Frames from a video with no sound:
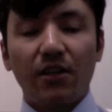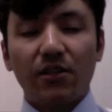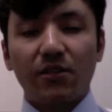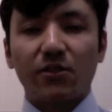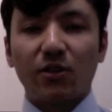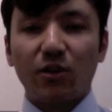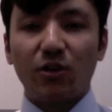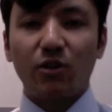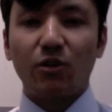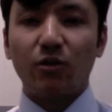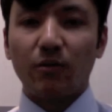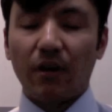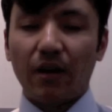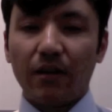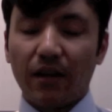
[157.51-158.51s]

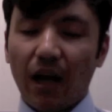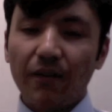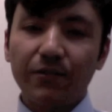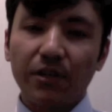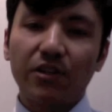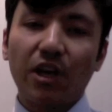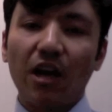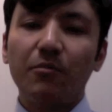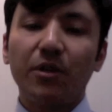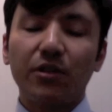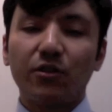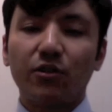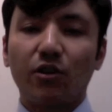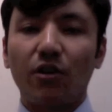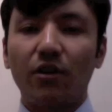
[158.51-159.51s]
So after coming
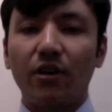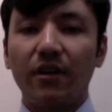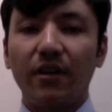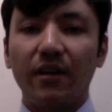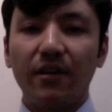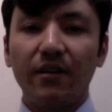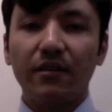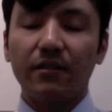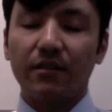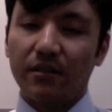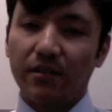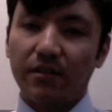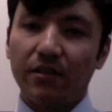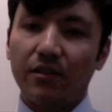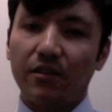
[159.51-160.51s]
to
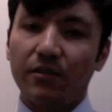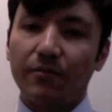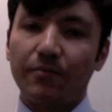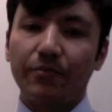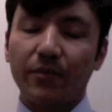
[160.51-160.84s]
Korea,